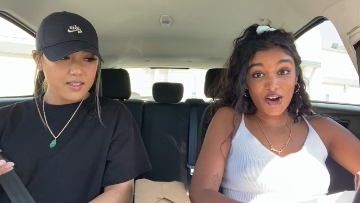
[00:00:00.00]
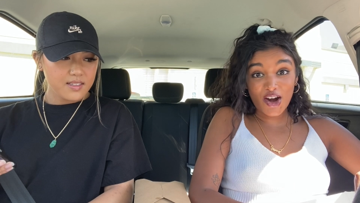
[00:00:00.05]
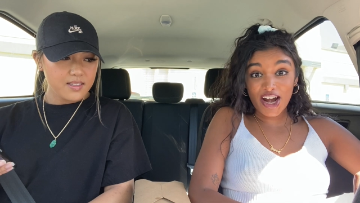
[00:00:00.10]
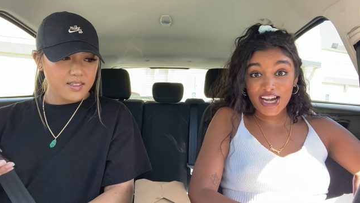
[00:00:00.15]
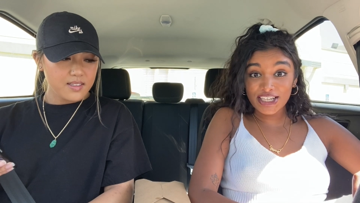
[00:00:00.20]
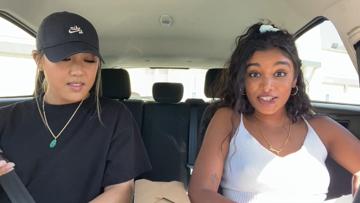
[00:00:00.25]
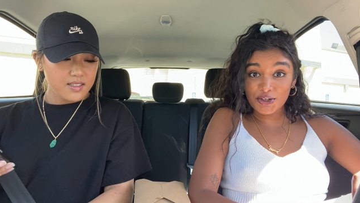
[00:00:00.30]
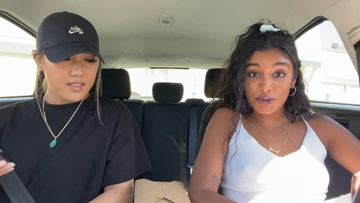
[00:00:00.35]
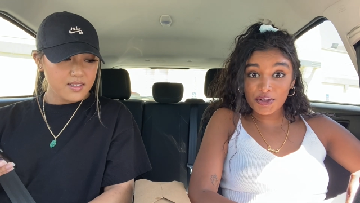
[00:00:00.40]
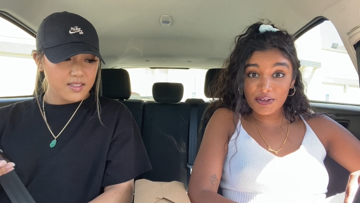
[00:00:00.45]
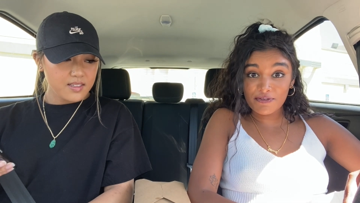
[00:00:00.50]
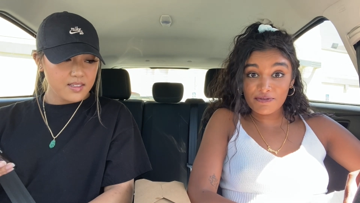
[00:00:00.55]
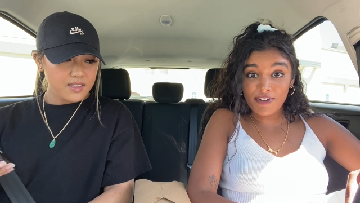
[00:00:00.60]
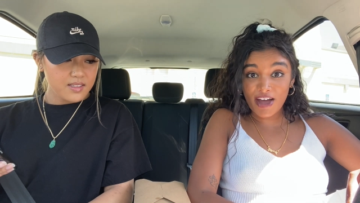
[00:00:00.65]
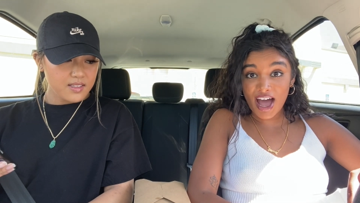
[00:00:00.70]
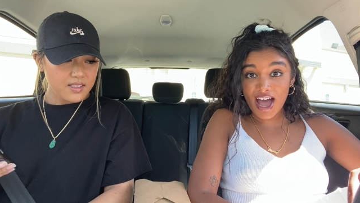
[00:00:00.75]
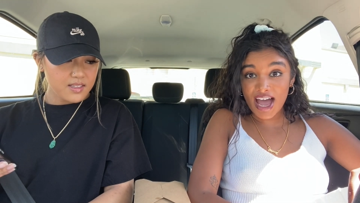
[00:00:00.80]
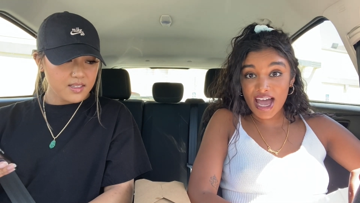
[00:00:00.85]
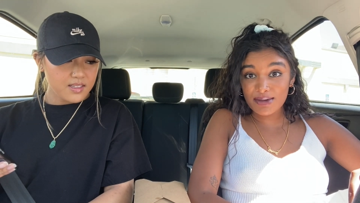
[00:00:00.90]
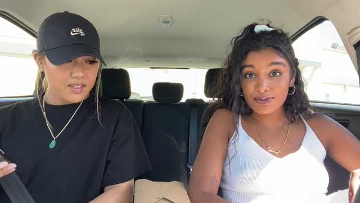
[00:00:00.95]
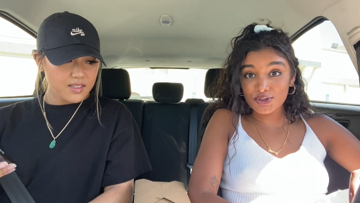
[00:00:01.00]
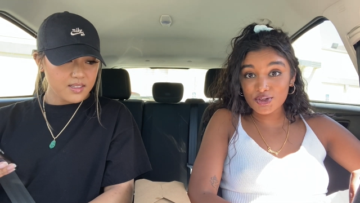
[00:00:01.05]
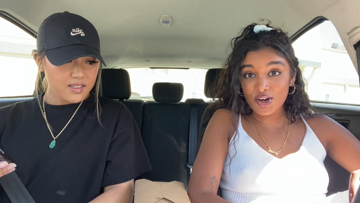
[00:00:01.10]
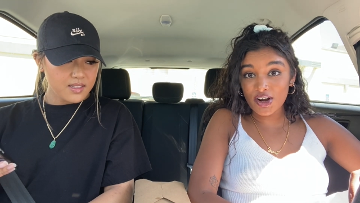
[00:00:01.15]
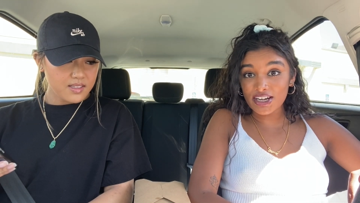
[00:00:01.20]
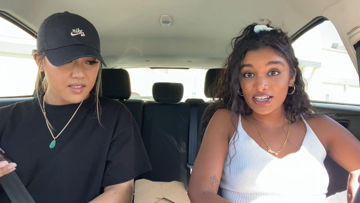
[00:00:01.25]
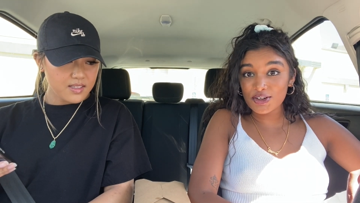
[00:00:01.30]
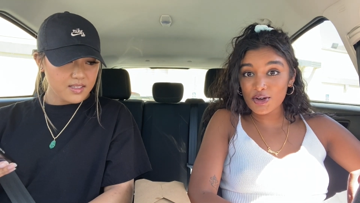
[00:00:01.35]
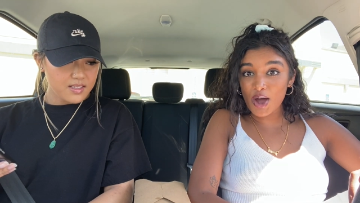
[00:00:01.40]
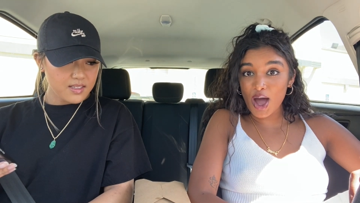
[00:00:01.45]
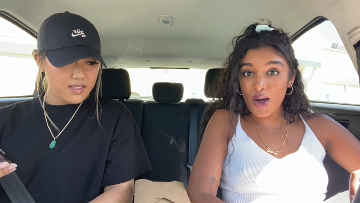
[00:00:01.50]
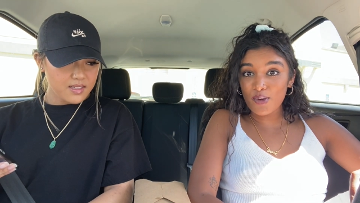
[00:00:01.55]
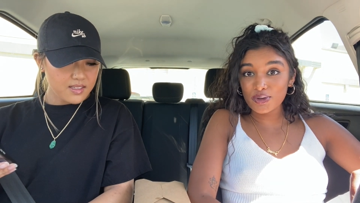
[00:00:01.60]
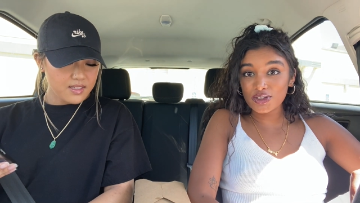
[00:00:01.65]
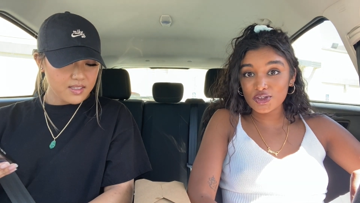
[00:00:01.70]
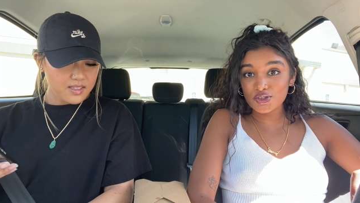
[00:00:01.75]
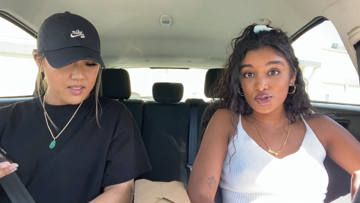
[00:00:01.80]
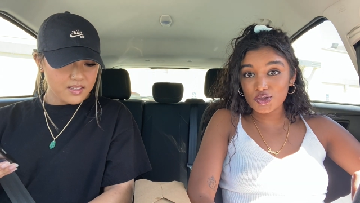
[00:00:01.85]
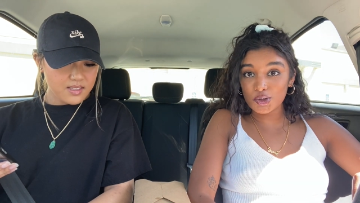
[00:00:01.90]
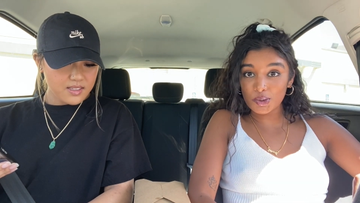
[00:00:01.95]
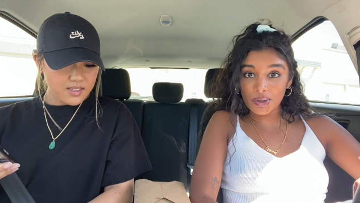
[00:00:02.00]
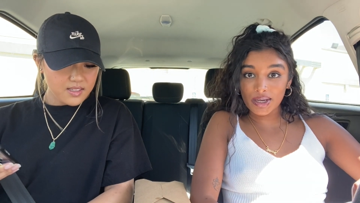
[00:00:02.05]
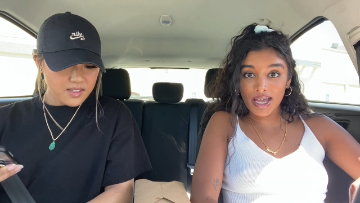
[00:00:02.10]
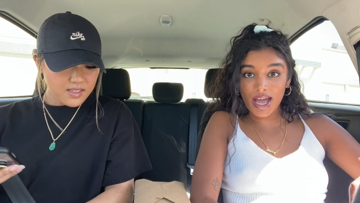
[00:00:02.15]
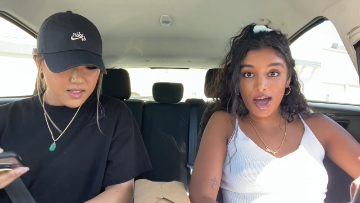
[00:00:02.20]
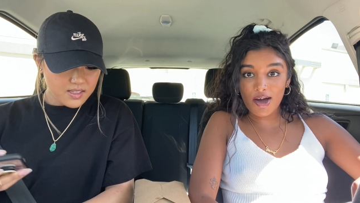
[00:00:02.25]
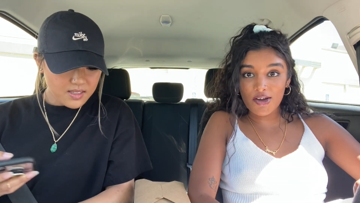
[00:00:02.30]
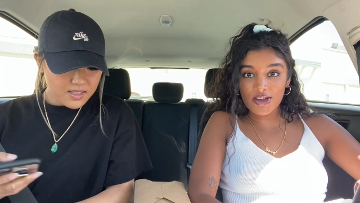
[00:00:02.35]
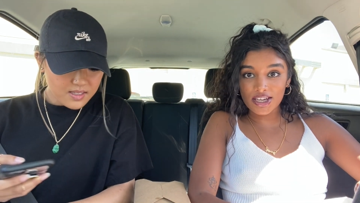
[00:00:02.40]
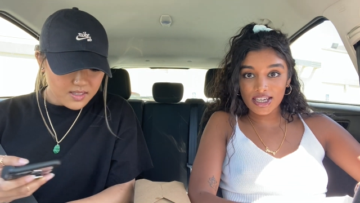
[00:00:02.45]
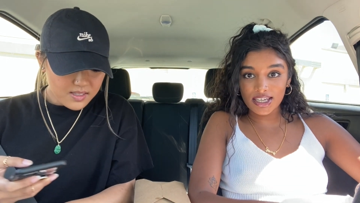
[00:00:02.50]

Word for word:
Speaker 1: already know the vibes. You already know how we do it out